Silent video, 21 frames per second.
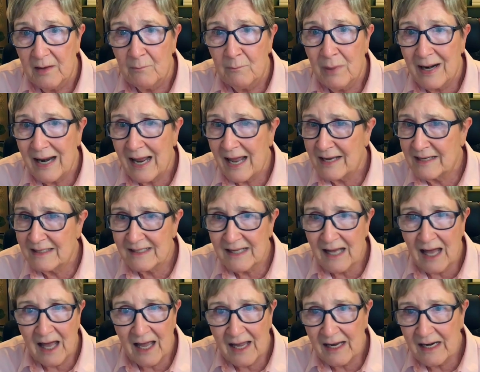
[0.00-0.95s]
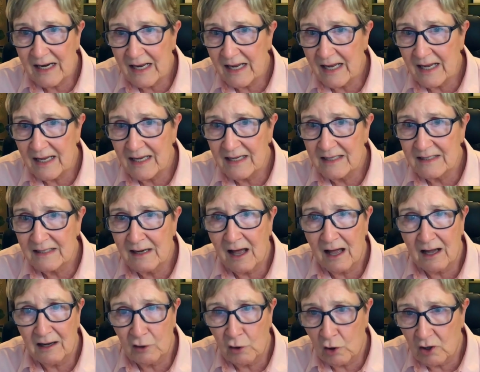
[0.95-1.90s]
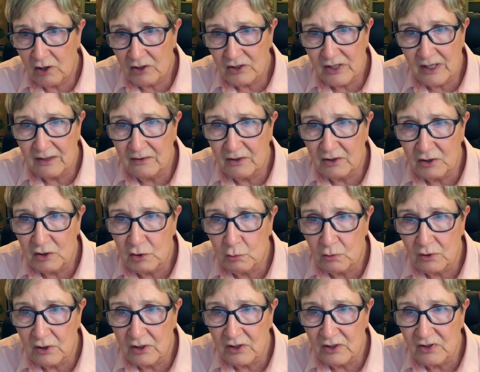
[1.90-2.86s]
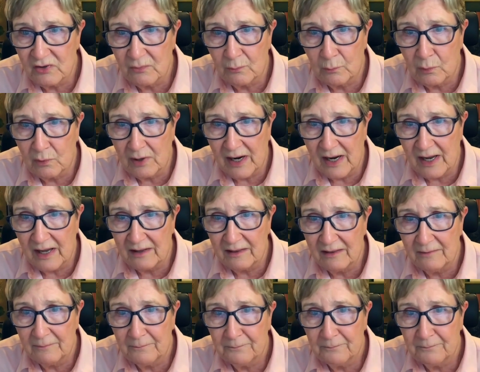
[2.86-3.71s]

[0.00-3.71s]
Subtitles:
but anxiety is not causing their shortness of breath.